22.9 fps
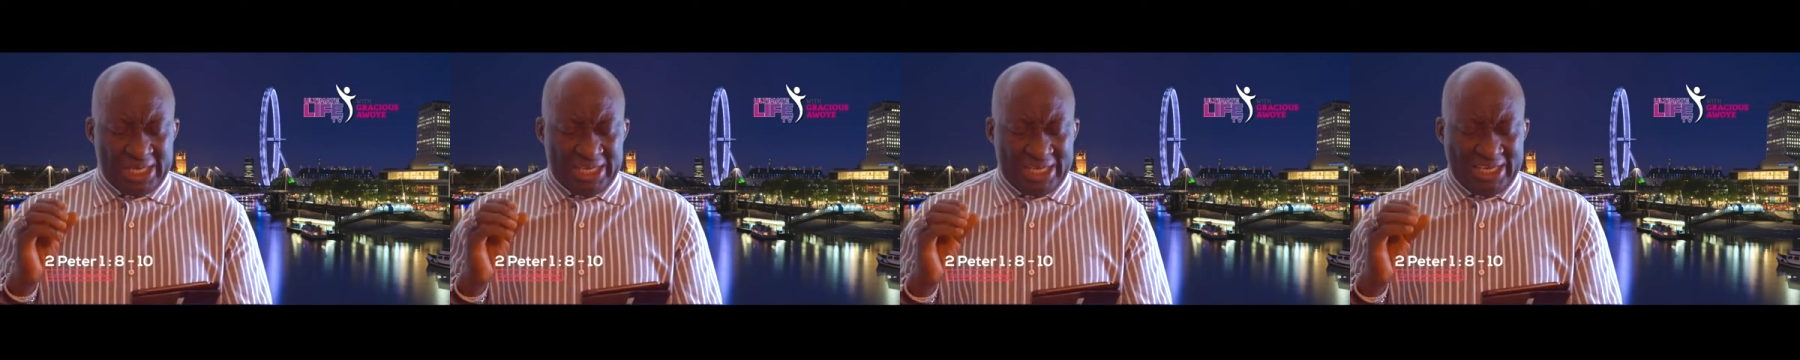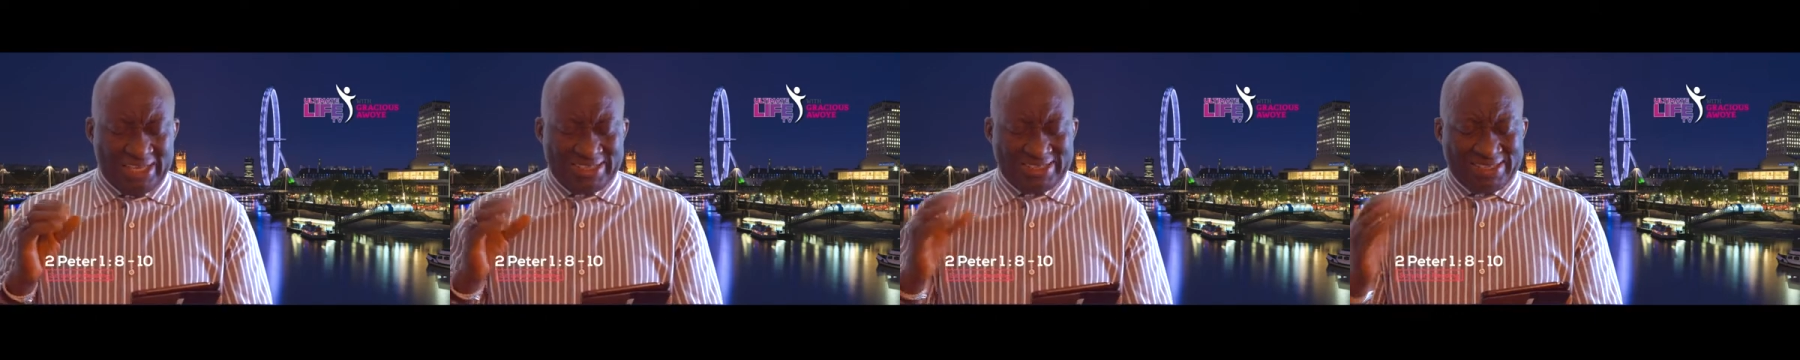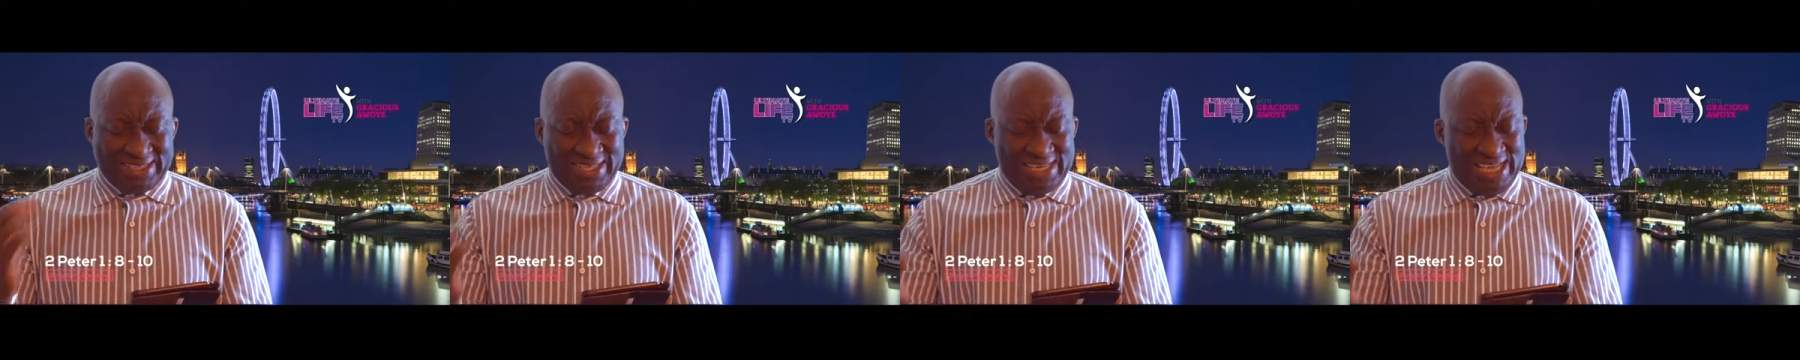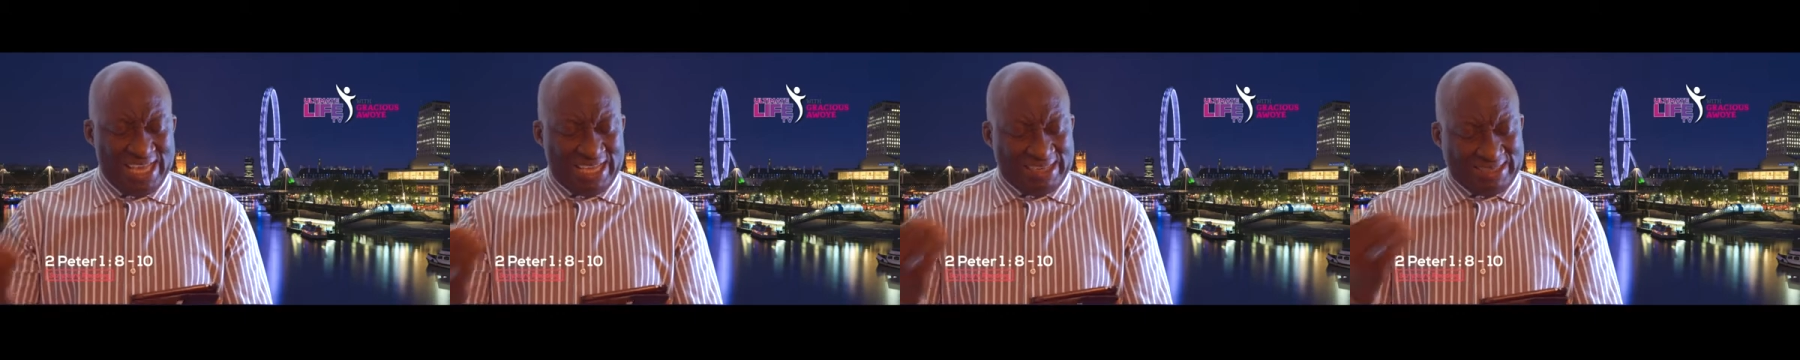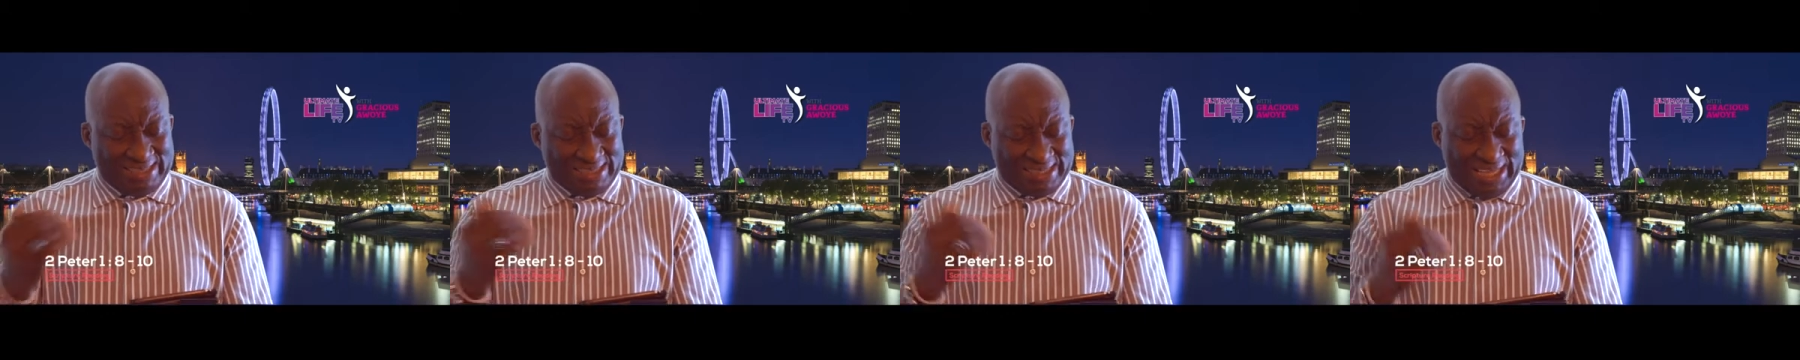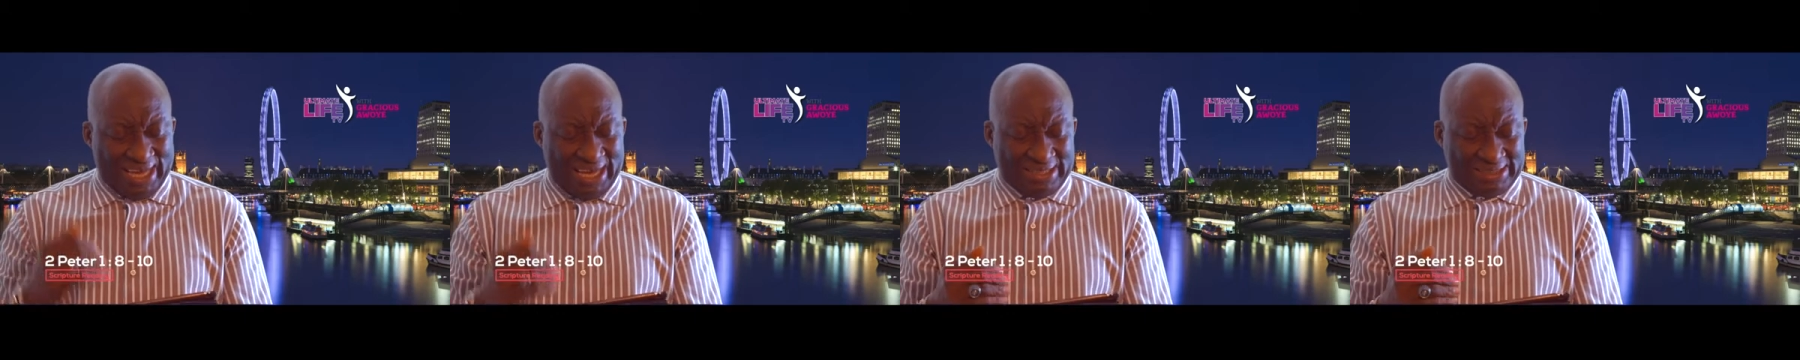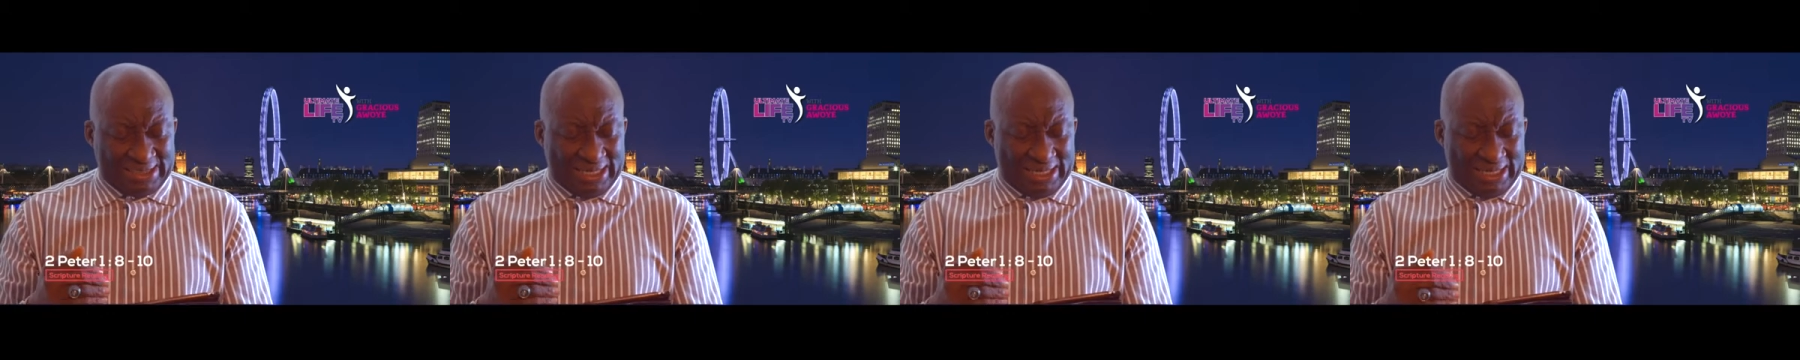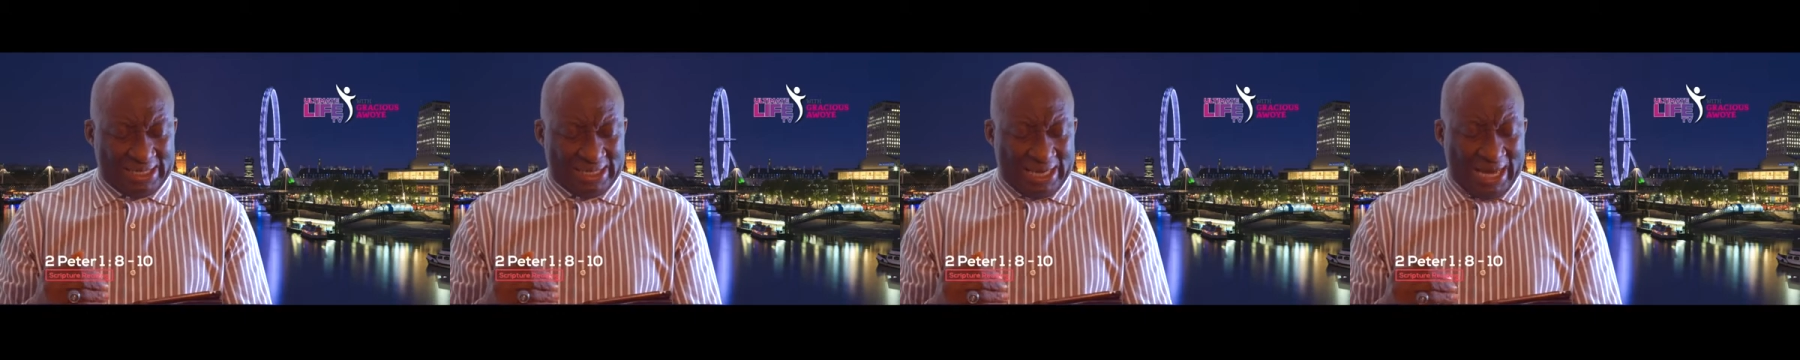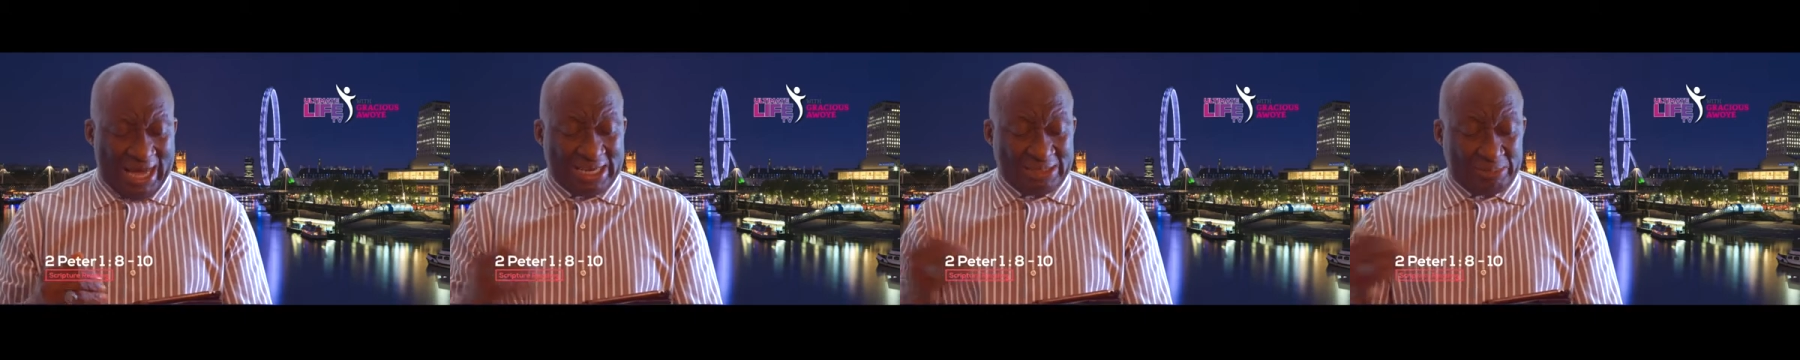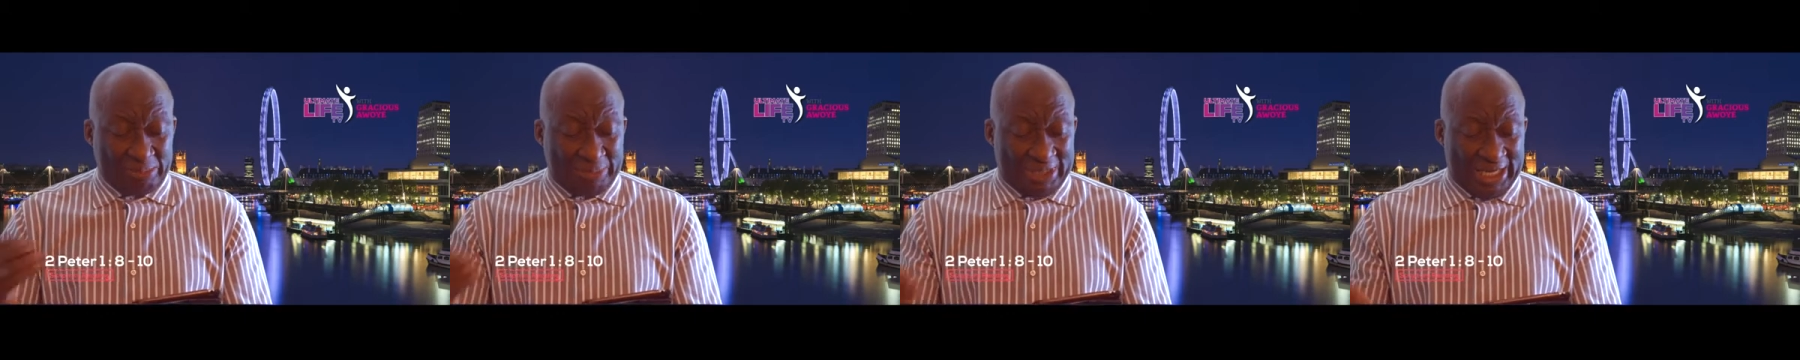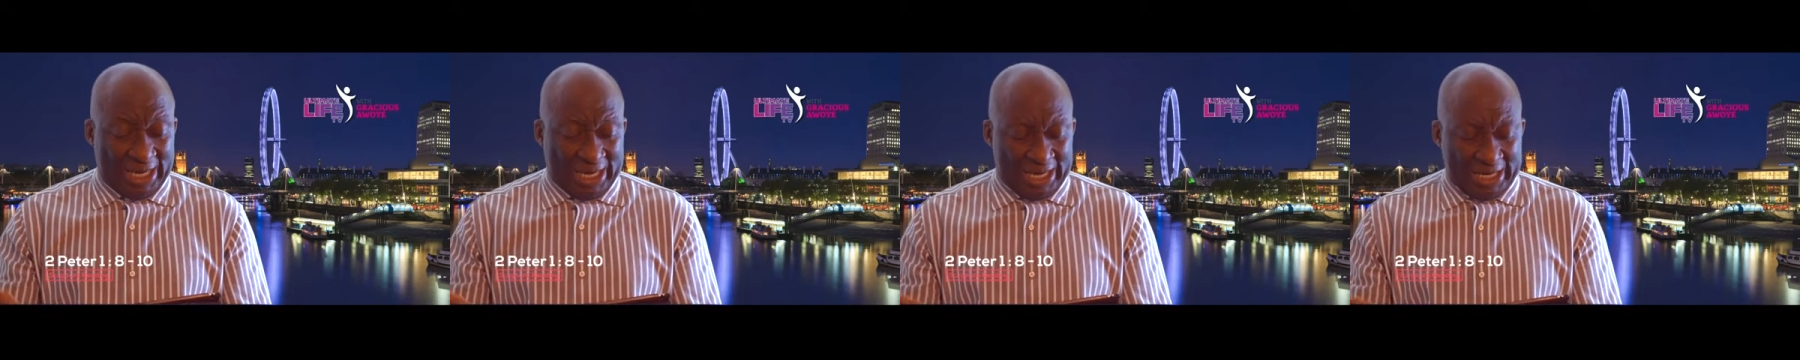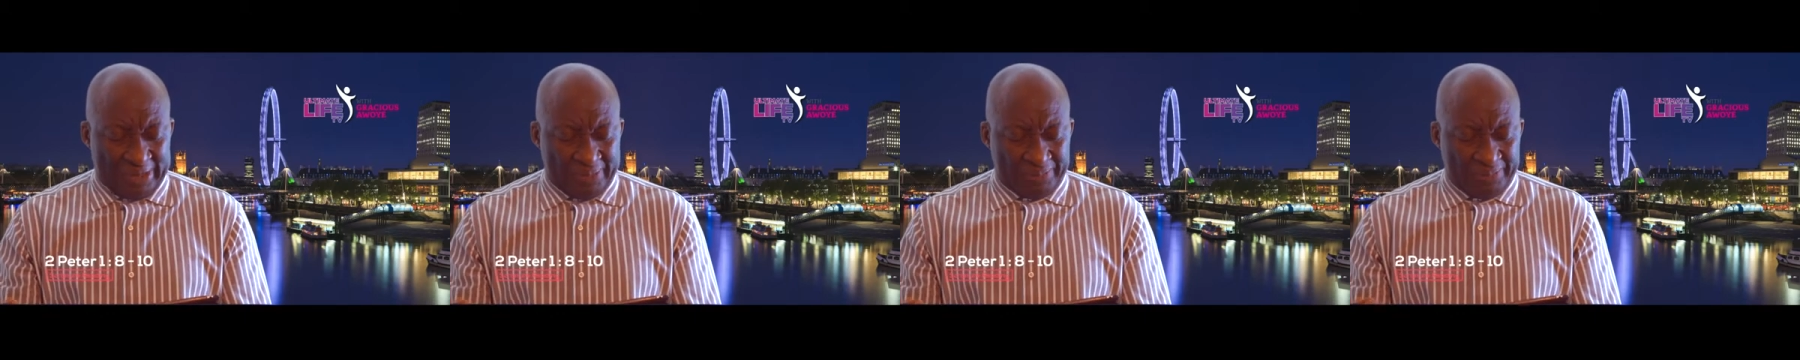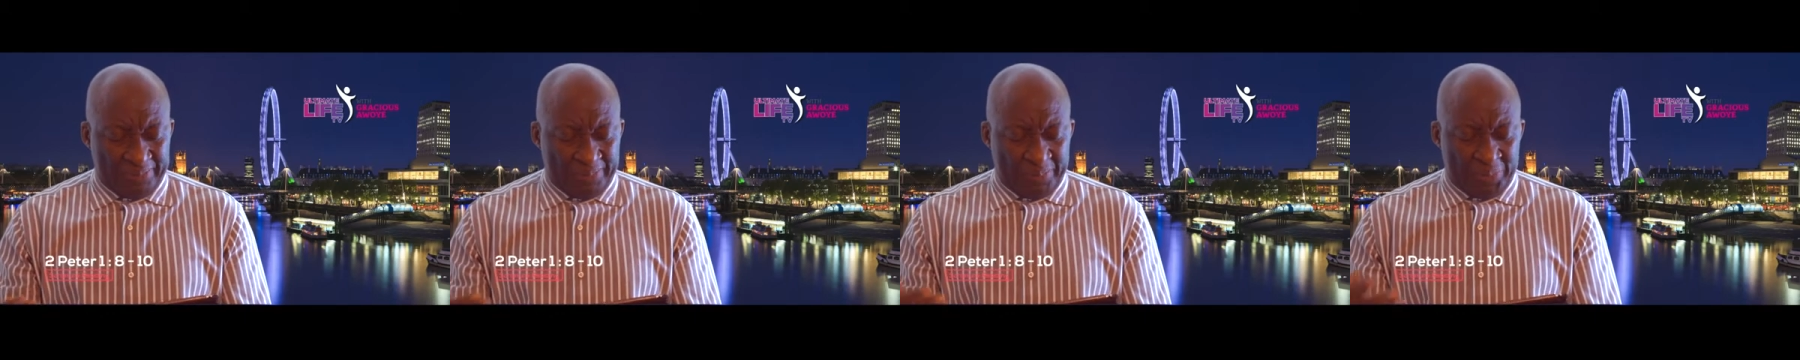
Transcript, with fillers: is nearsighted and blind,